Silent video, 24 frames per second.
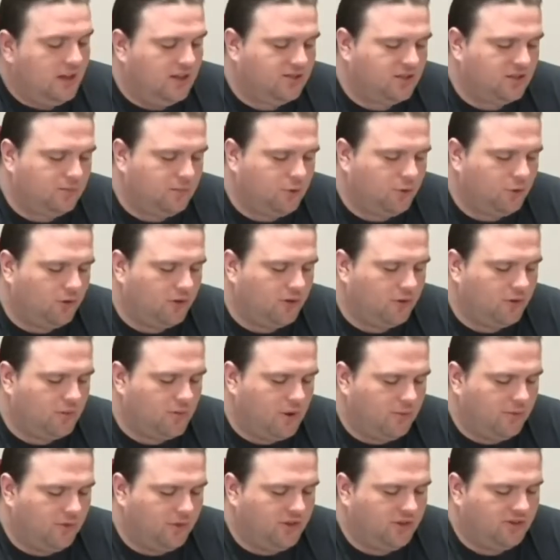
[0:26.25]
It's important to
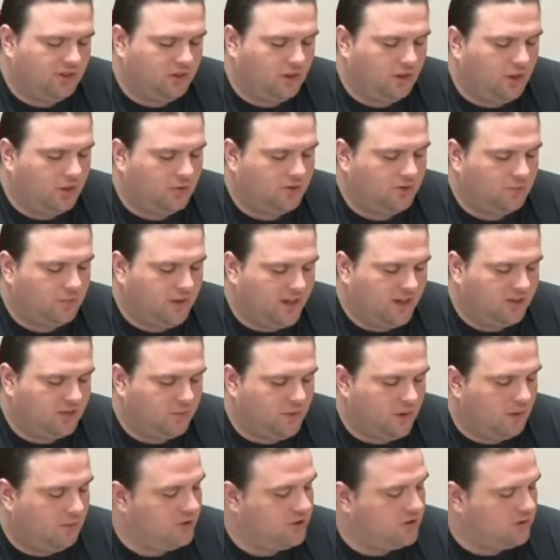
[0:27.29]
remember this law was
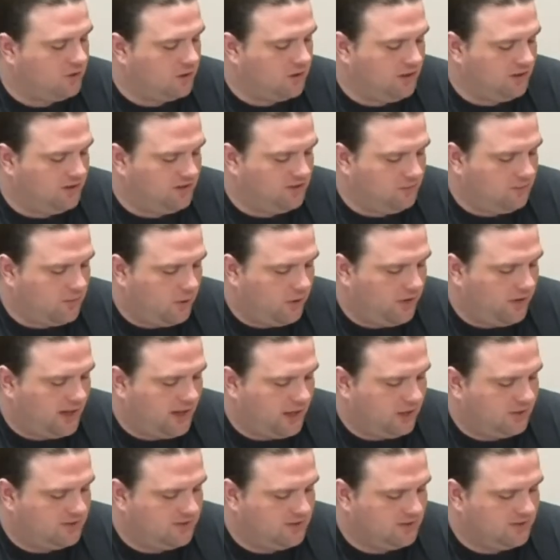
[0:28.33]
passed by majorities in both
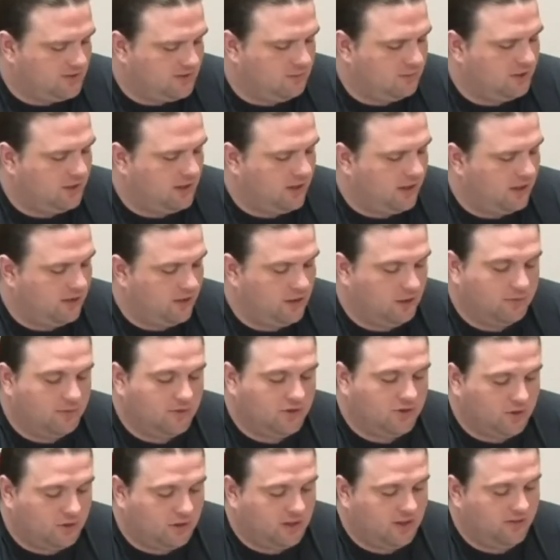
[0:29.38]
houses, implying that a
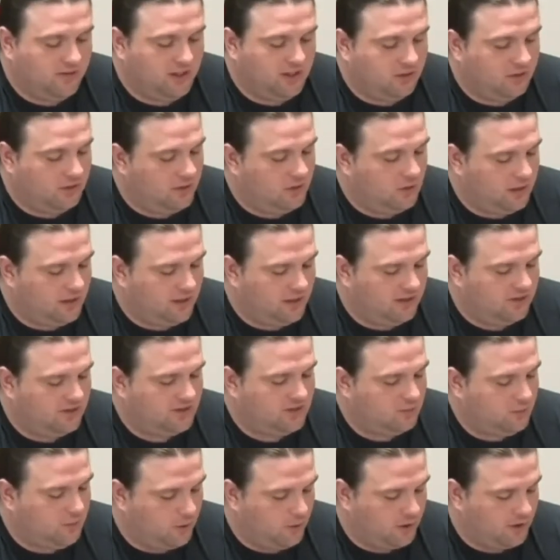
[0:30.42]
majority of
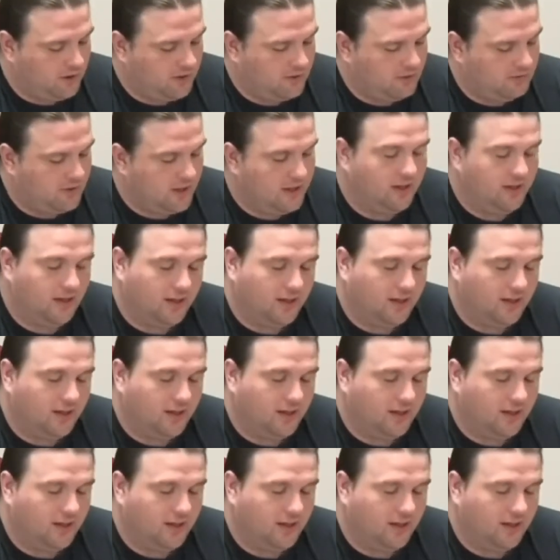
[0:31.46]
Illinoisans support it,